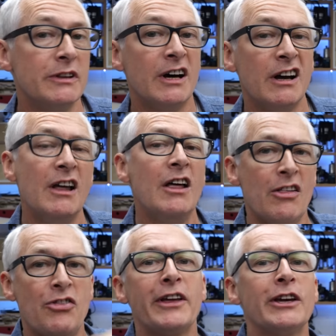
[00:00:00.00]
The
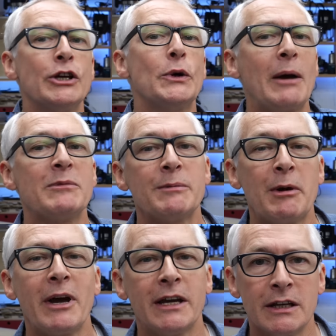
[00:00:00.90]
thing you happen to be
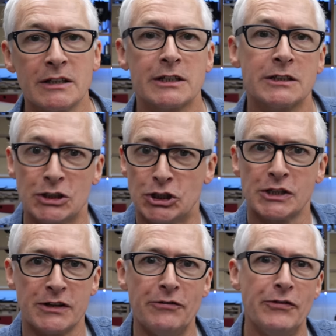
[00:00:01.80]
making is
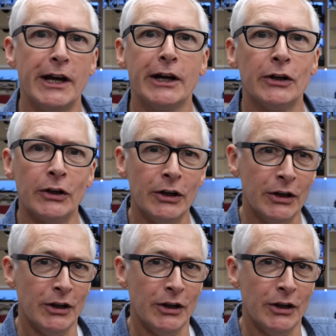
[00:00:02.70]
just a vehicle